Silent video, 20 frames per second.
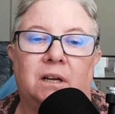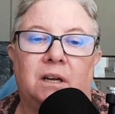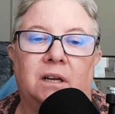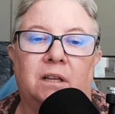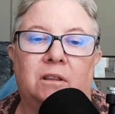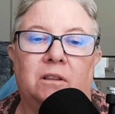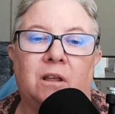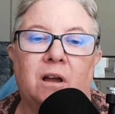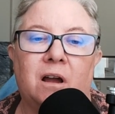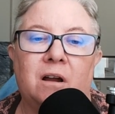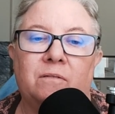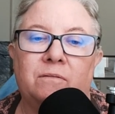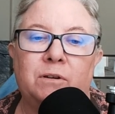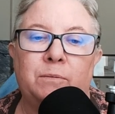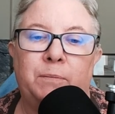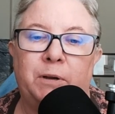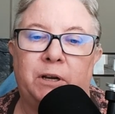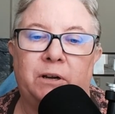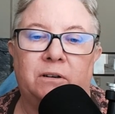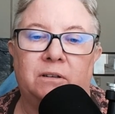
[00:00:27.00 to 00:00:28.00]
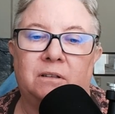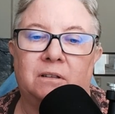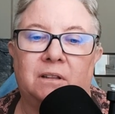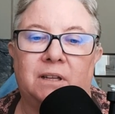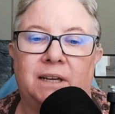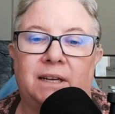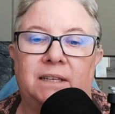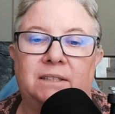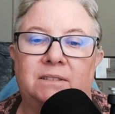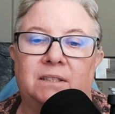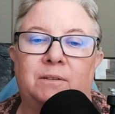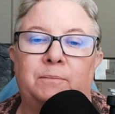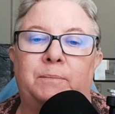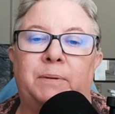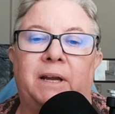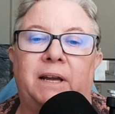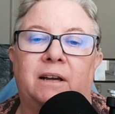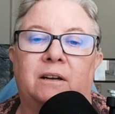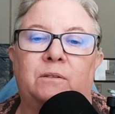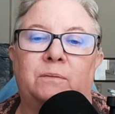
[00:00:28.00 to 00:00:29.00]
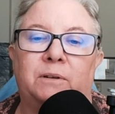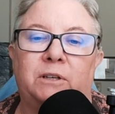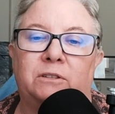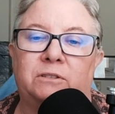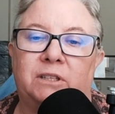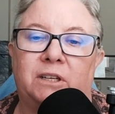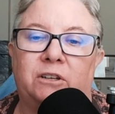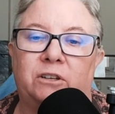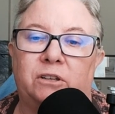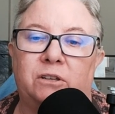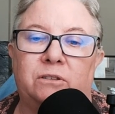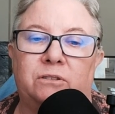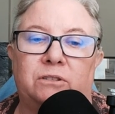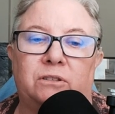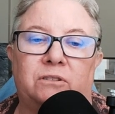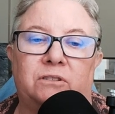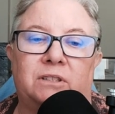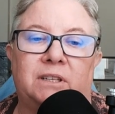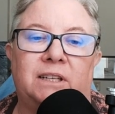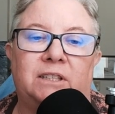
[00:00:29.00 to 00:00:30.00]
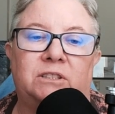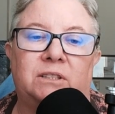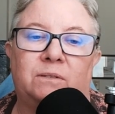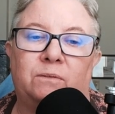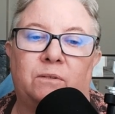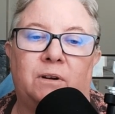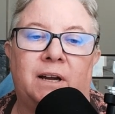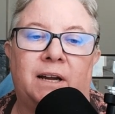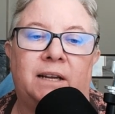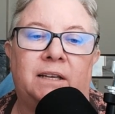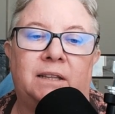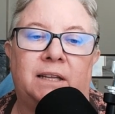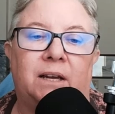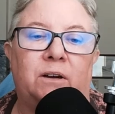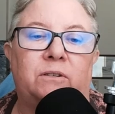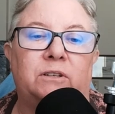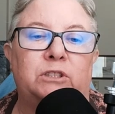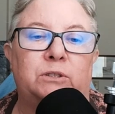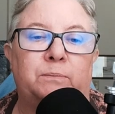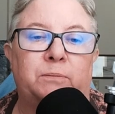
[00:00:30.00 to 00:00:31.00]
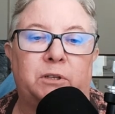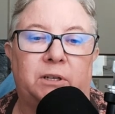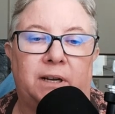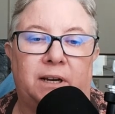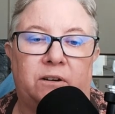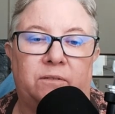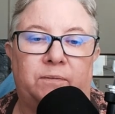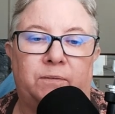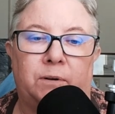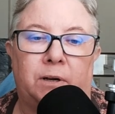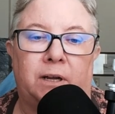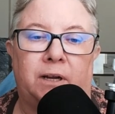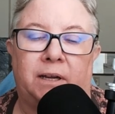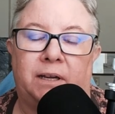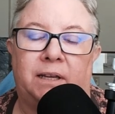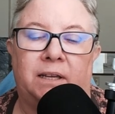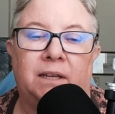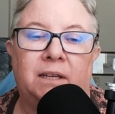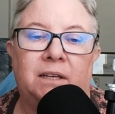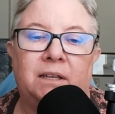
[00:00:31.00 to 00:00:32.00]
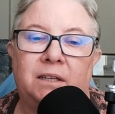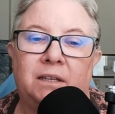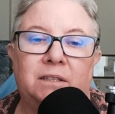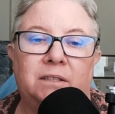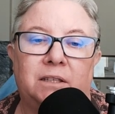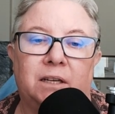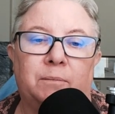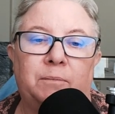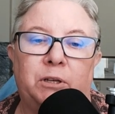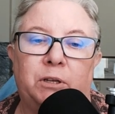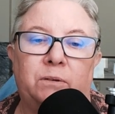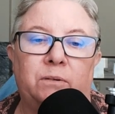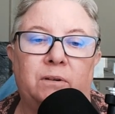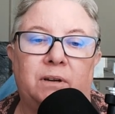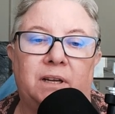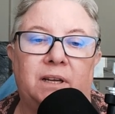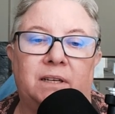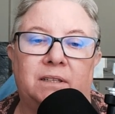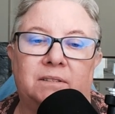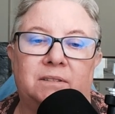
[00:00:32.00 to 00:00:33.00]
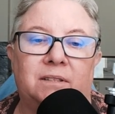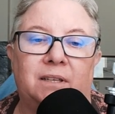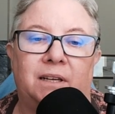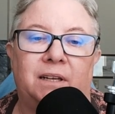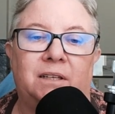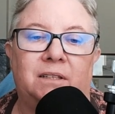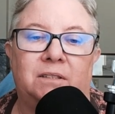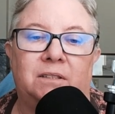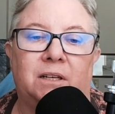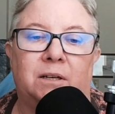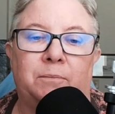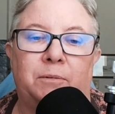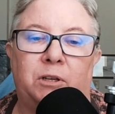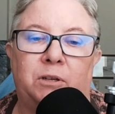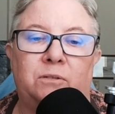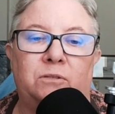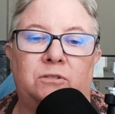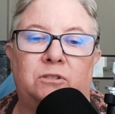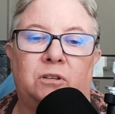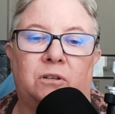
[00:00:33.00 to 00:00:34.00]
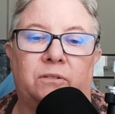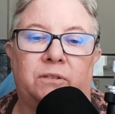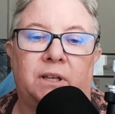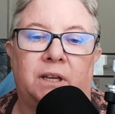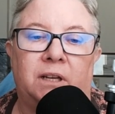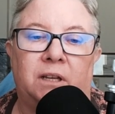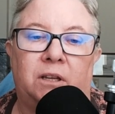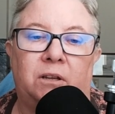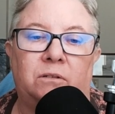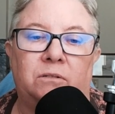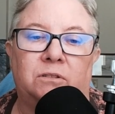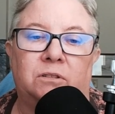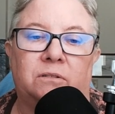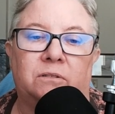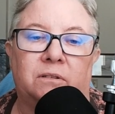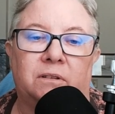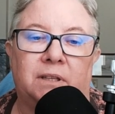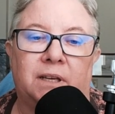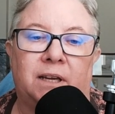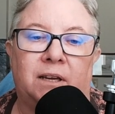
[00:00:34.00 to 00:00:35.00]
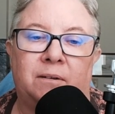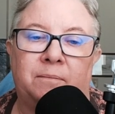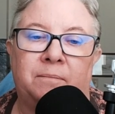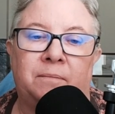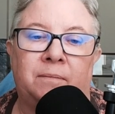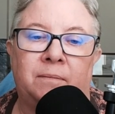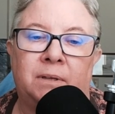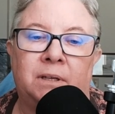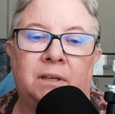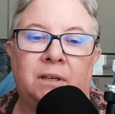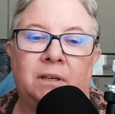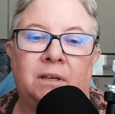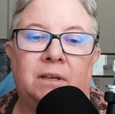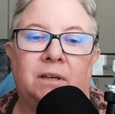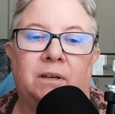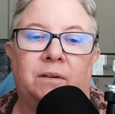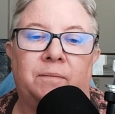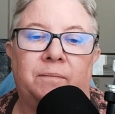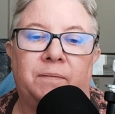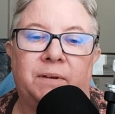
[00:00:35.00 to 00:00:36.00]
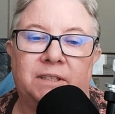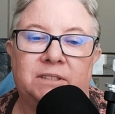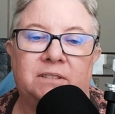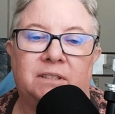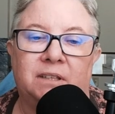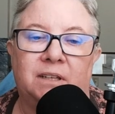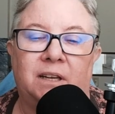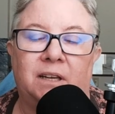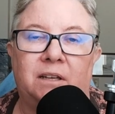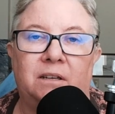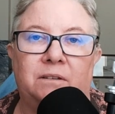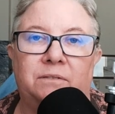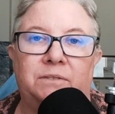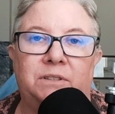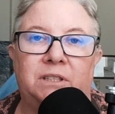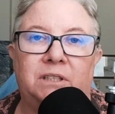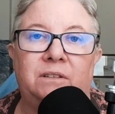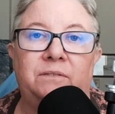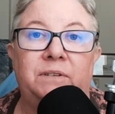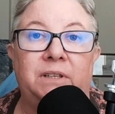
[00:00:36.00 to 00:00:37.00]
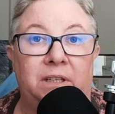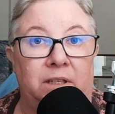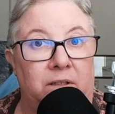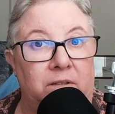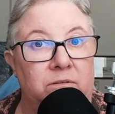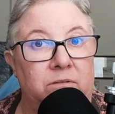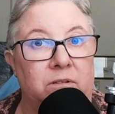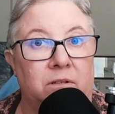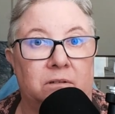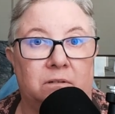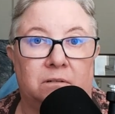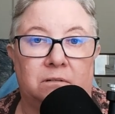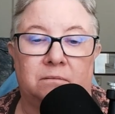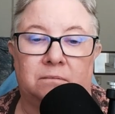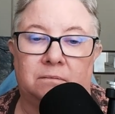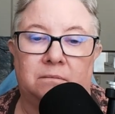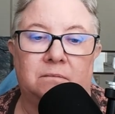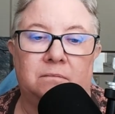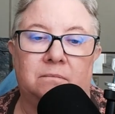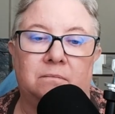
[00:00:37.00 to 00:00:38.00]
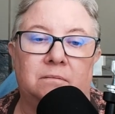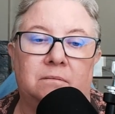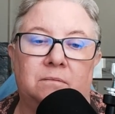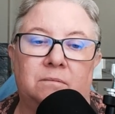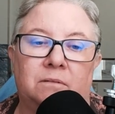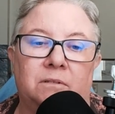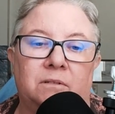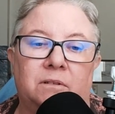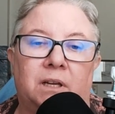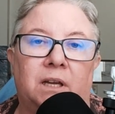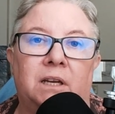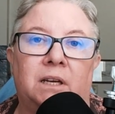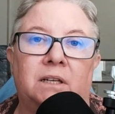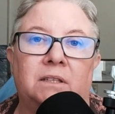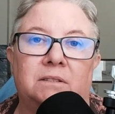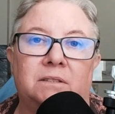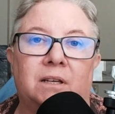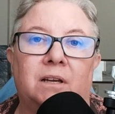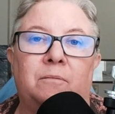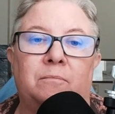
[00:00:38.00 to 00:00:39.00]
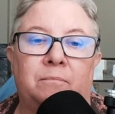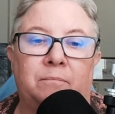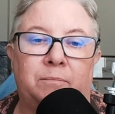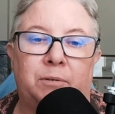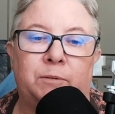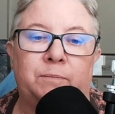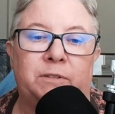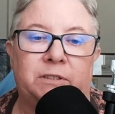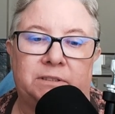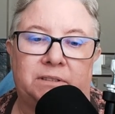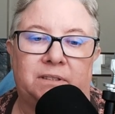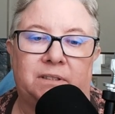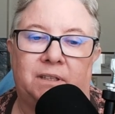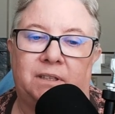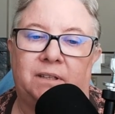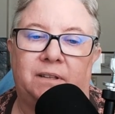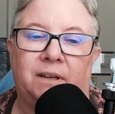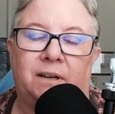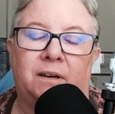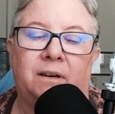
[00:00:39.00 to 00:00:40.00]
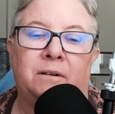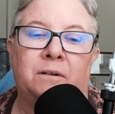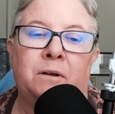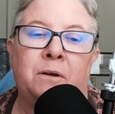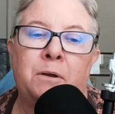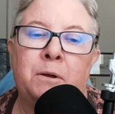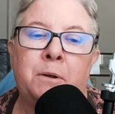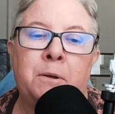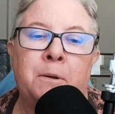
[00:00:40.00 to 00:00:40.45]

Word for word: uh, long repair delays impact wheelchair users nationwide. That was put out by WSAW, so thank you to them. Investigative TV, so we're getting some publicity there.